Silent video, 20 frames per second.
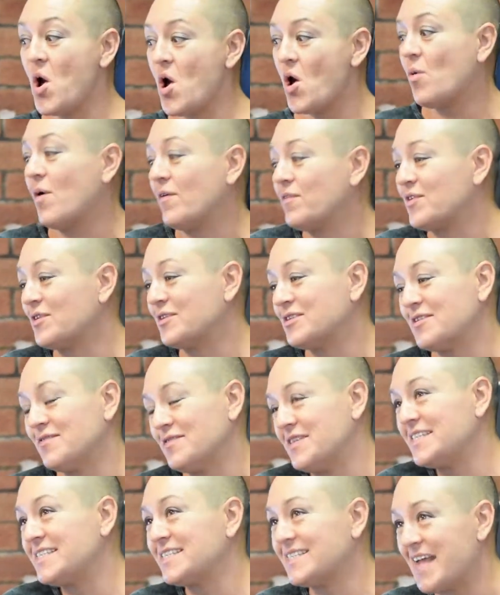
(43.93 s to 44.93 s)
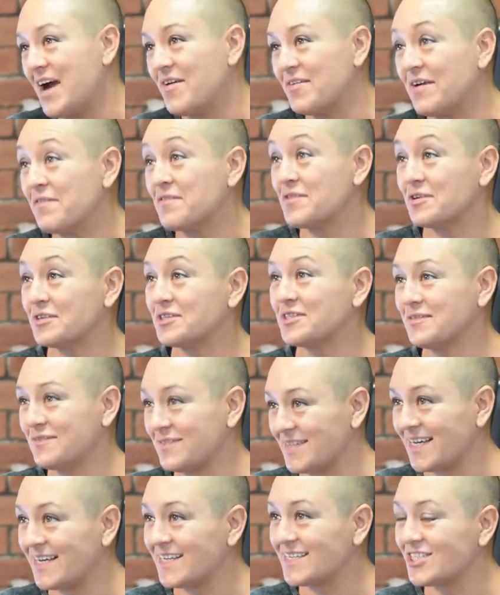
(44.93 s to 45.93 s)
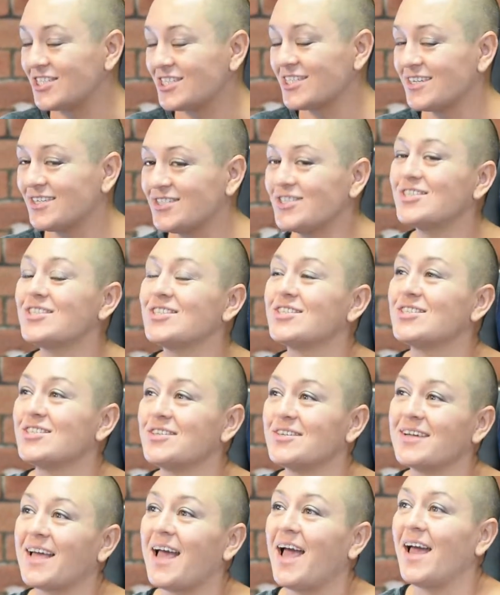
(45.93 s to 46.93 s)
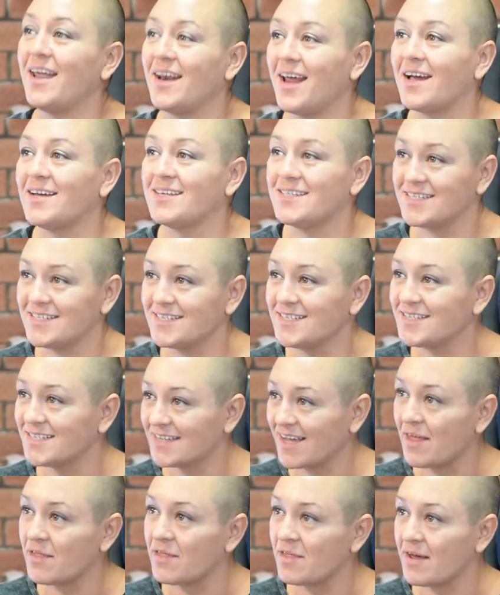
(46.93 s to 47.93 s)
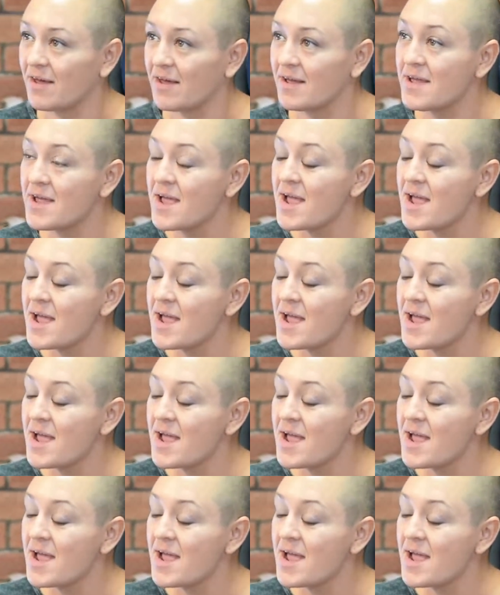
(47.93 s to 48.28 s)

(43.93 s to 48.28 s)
oh, I've thought of this now and I've thought of this, do you know, just to sort of get an idea together.